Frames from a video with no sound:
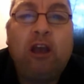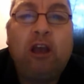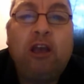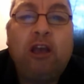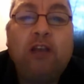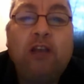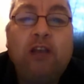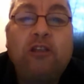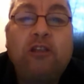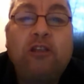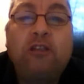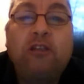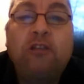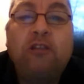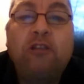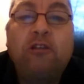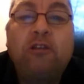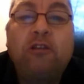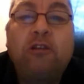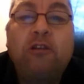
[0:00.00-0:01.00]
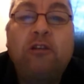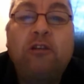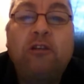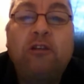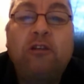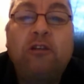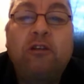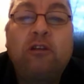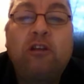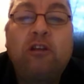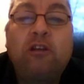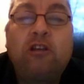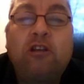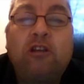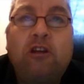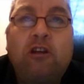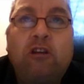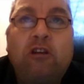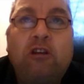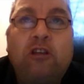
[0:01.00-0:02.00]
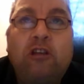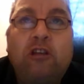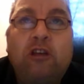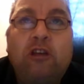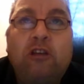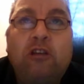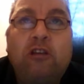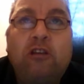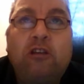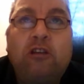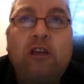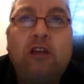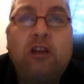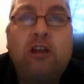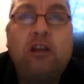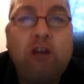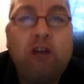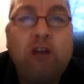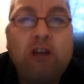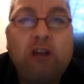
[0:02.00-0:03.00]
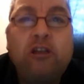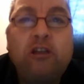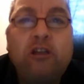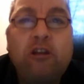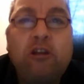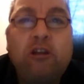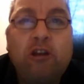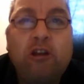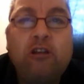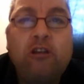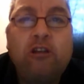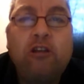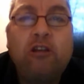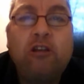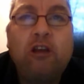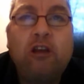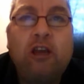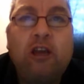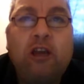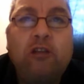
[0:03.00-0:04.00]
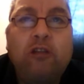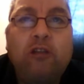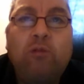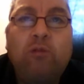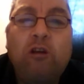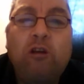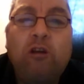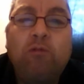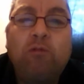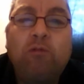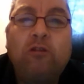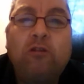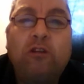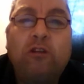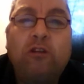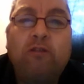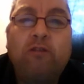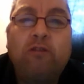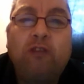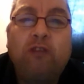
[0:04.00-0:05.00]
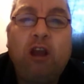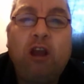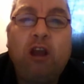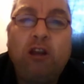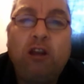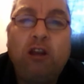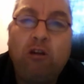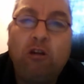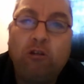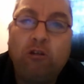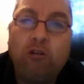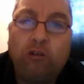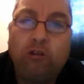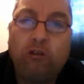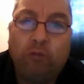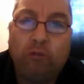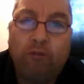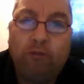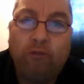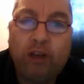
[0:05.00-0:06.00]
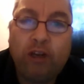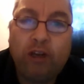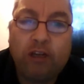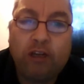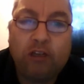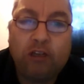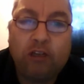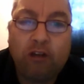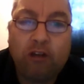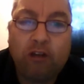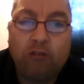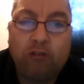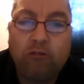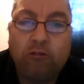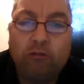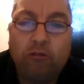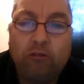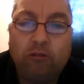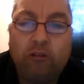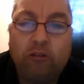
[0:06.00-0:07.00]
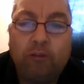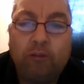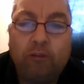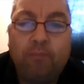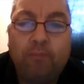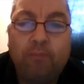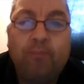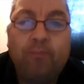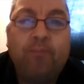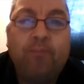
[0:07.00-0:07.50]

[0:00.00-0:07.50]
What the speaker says: I guess it started in 1998 when I was diagnosed with kidney stones.